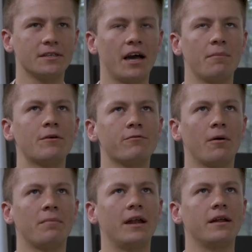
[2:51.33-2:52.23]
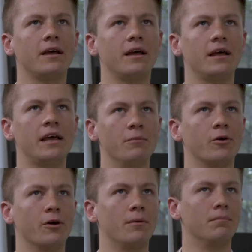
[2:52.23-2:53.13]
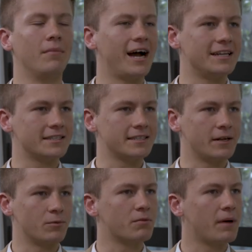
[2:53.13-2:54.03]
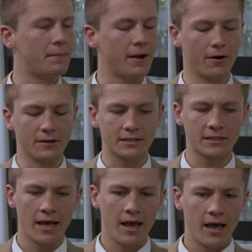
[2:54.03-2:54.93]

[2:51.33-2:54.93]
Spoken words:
coming from that immigrant mindset with my parents,